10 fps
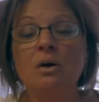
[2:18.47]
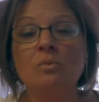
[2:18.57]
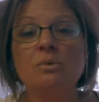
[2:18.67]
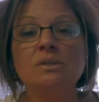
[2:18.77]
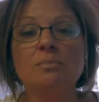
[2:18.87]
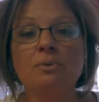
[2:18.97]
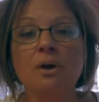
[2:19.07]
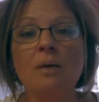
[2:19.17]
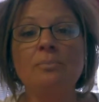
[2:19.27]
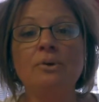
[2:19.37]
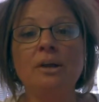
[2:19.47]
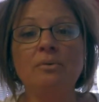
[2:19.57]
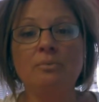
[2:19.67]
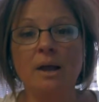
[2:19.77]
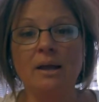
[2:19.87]
was a property
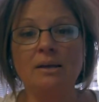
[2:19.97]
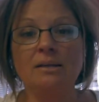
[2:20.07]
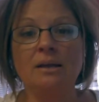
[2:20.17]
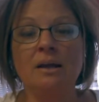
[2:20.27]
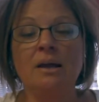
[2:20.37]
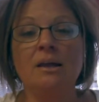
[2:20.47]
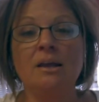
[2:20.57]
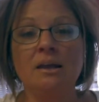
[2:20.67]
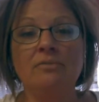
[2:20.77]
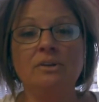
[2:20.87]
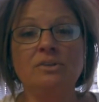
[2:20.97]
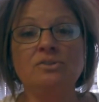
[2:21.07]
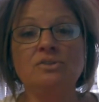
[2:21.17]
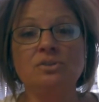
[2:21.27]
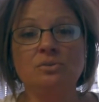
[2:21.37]
right given
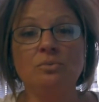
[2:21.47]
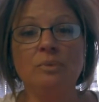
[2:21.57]
to